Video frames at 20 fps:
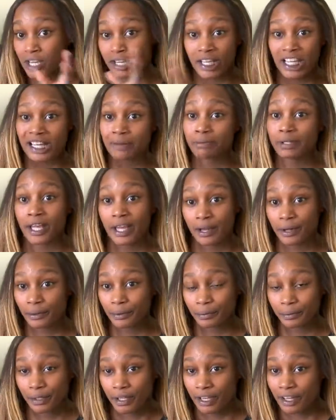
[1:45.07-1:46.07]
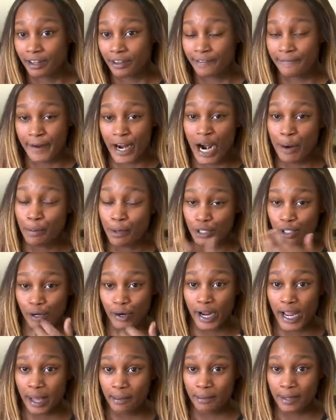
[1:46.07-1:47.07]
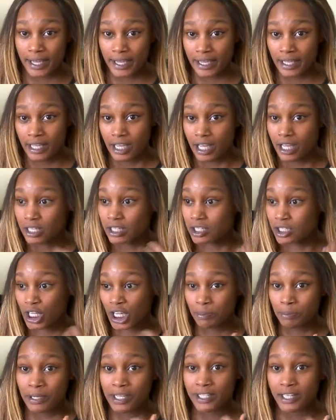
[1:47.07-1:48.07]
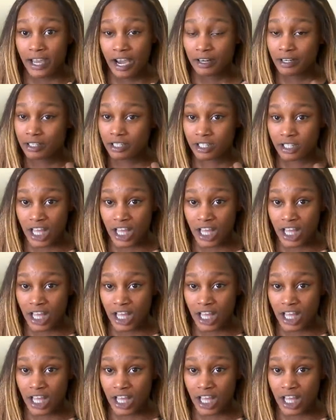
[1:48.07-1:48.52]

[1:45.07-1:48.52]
took him down. The fireman grabbed me, took me down the